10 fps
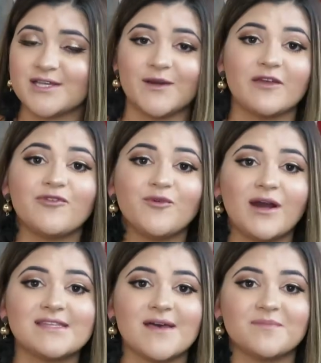So if you
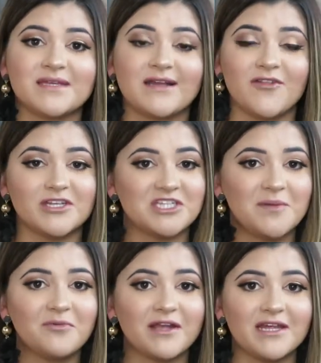want something on the
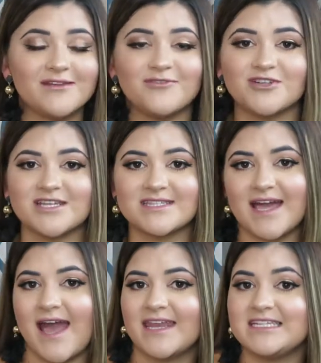cheaper end, if you're just
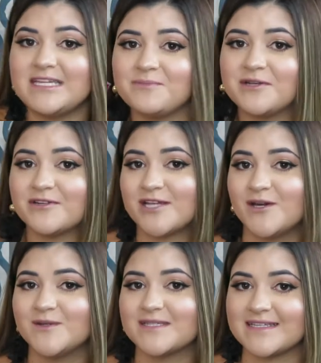kind of dipping your
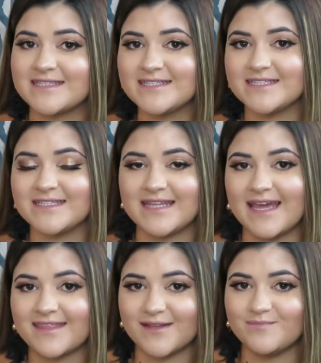toes into
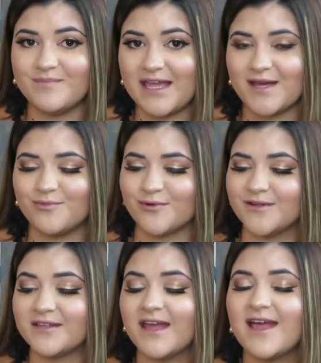like the makeup
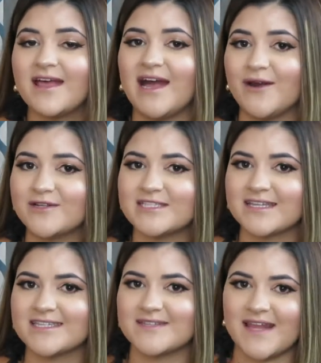world, I would
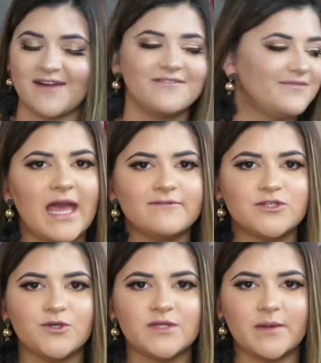check this one out. I
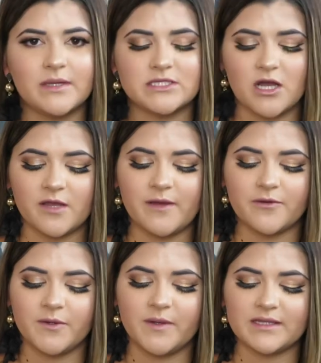have 2 that I'm going to talk
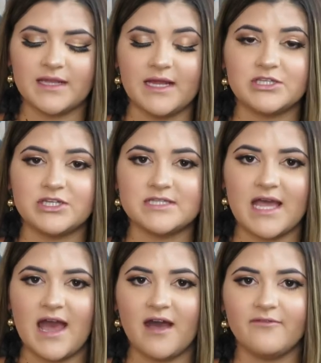about real quick that I just
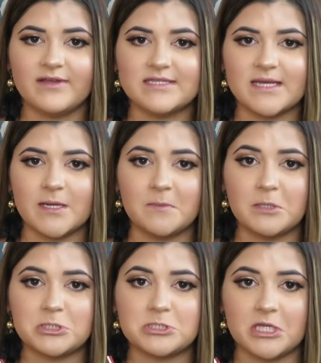have
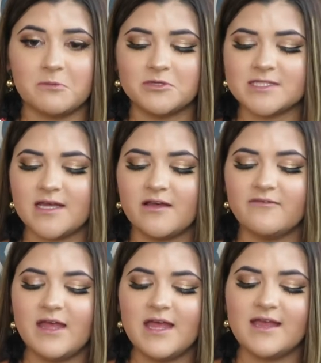some samples
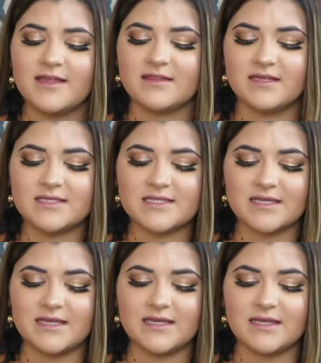of. This
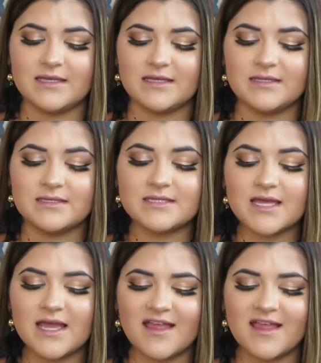is